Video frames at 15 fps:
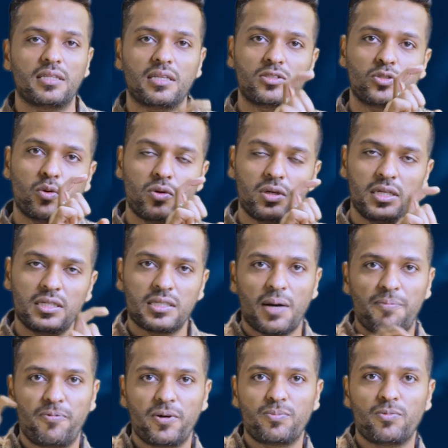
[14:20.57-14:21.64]
The zone is
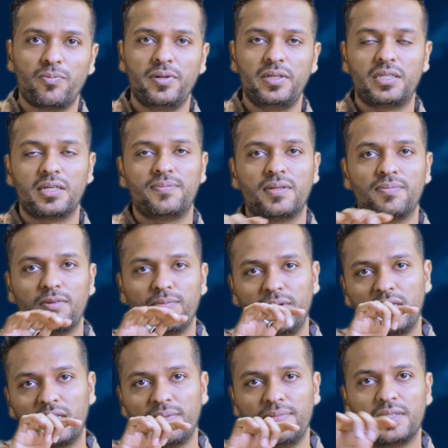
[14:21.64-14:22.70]
upward momentum. The
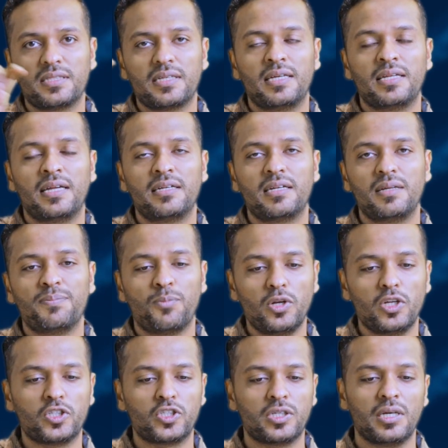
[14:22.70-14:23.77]
momentum is inherently
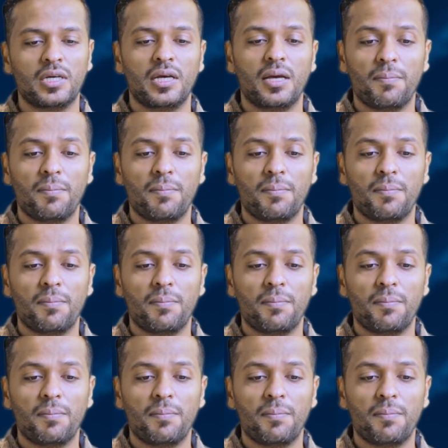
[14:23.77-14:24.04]
bullish,